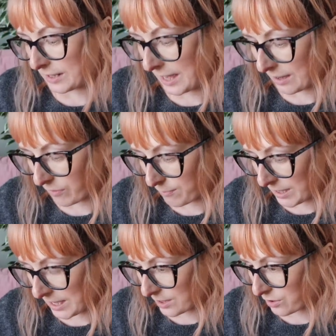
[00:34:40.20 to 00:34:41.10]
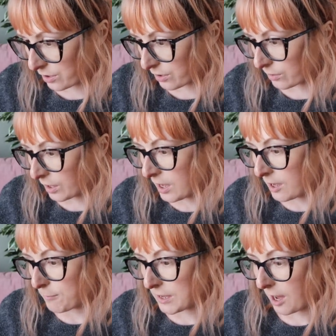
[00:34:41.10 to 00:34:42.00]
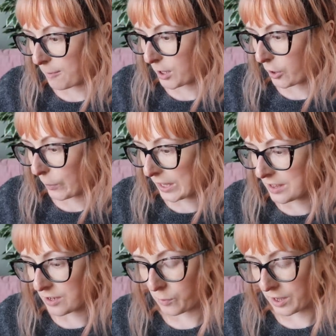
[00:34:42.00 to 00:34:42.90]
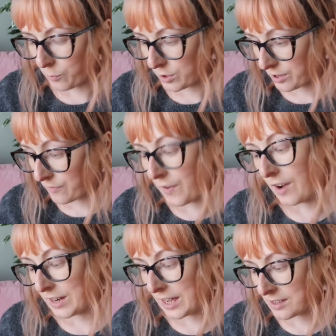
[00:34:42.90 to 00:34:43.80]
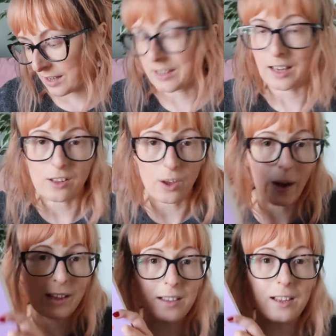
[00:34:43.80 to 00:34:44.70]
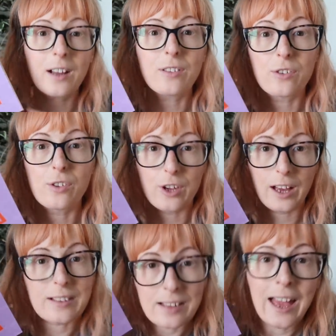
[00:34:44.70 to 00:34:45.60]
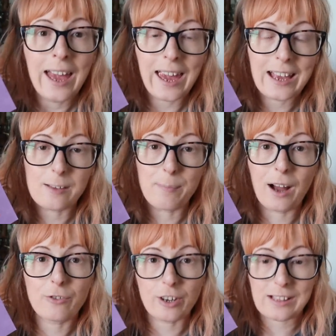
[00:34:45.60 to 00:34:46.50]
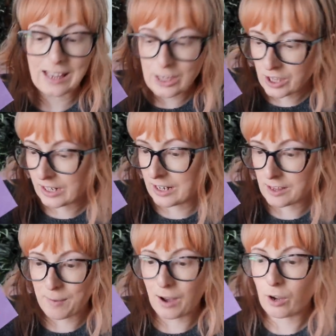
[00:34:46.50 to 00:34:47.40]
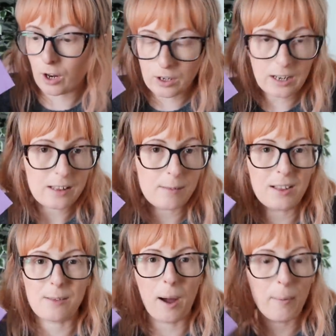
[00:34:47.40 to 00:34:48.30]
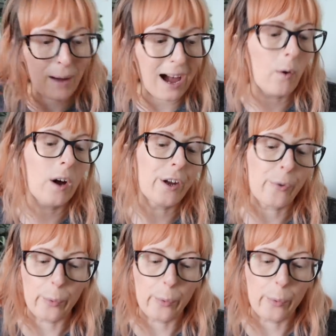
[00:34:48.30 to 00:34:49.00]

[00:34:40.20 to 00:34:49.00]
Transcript: here for me to become acquainted with, which is very exciting. So as the title suggests, it is about translation, and it's about colonialism, it's about power and